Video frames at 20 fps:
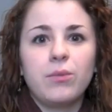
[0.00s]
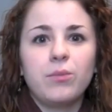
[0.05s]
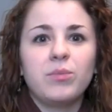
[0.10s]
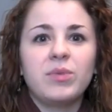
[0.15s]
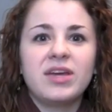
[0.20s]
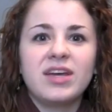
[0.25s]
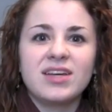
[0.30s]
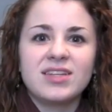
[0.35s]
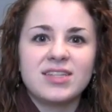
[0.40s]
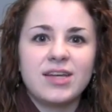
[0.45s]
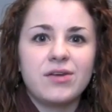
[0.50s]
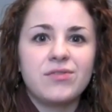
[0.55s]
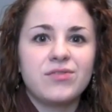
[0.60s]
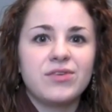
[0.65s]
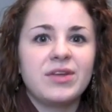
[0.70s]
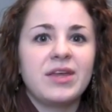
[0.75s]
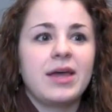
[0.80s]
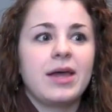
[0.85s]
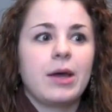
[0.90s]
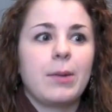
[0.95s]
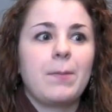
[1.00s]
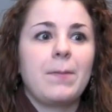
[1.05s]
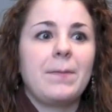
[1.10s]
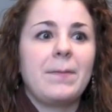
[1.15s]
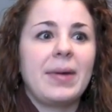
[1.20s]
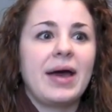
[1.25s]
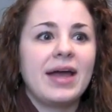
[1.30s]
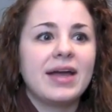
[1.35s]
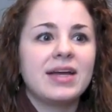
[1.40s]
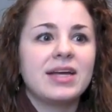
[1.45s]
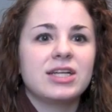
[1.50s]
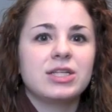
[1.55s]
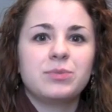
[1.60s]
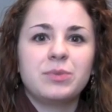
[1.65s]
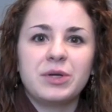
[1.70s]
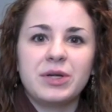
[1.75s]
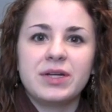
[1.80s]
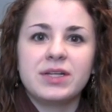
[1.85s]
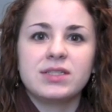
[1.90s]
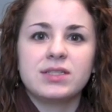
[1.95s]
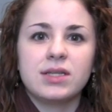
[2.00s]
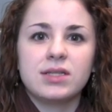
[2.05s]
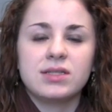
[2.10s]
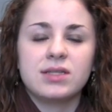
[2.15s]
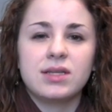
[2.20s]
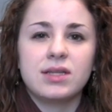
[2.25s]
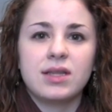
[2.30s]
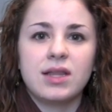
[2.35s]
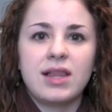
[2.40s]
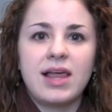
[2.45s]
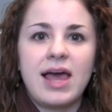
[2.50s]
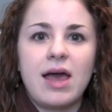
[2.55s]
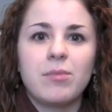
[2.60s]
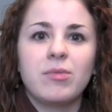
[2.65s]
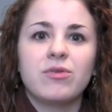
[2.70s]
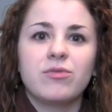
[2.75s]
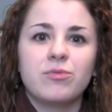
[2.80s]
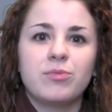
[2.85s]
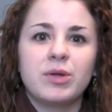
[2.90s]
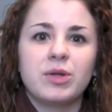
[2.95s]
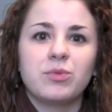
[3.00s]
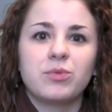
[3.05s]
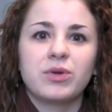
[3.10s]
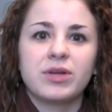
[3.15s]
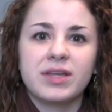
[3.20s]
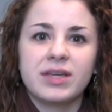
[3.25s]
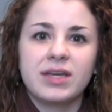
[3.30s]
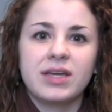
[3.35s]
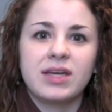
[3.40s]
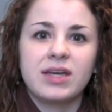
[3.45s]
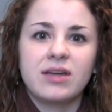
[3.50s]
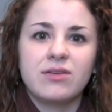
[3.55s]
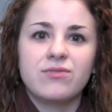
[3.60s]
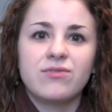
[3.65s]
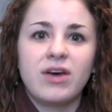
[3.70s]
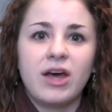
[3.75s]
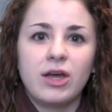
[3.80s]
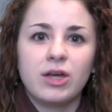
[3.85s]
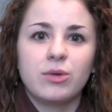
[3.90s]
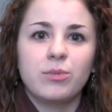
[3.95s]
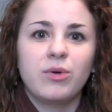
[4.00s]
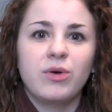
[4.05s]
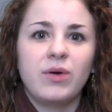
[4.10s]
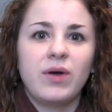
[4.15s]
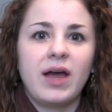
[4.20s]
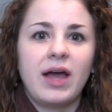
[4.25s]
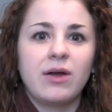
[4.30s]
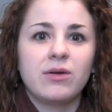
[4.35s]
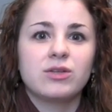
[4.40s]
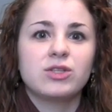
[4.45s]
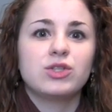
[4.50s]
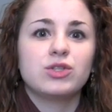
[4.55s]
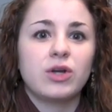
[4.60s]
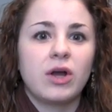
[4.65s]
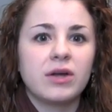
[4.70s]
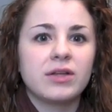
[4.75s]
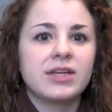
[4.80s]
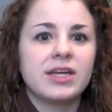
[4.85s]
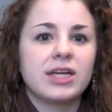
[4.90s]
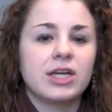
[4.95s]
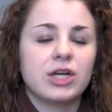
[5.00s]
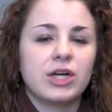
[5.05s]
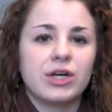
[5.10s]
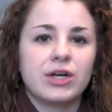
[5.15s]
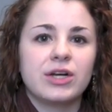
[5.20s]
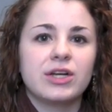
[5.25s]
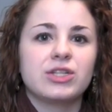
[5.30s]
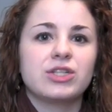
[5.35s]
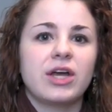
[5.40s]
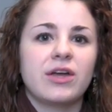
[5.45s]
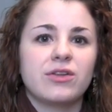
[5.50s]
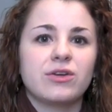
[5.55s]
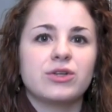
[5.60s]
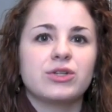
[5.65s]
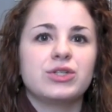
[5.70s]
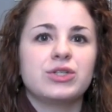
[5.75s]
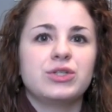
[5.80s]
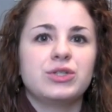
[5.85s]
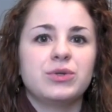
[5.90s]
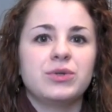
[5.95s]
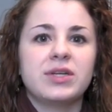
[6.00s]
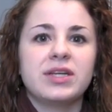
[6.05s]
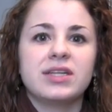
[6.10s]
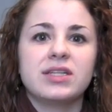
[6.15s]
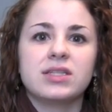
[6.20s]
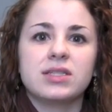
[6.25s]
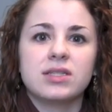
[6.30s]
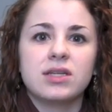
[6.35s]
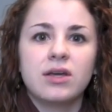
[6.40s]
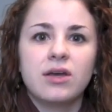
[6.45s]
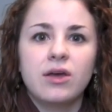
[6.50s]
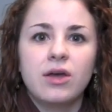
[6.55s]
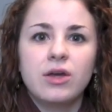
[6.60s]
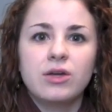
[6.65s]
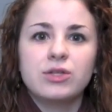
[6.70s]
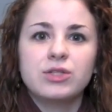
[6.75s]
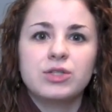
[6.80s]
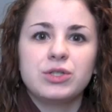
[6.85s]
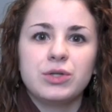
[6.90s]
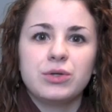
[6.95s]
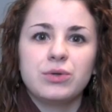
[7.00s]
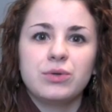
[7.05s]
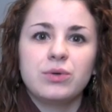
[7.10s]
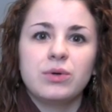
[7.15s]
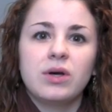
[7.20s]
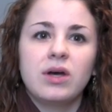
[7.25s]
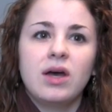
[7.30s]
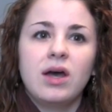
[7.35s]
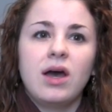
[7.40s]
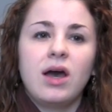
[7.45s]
Because I feel like my experiences in the lab have been really invaluable, I would strongly encourage other students to